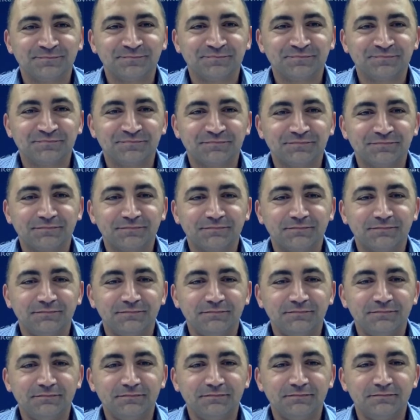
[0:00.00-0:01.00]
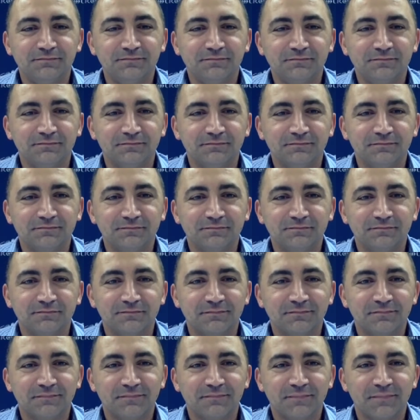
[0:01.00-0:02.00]

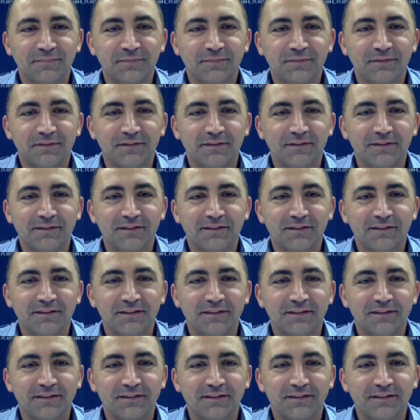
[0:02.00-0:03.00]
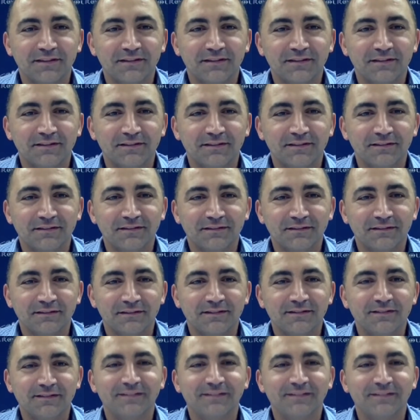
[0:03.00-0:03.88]
(silent)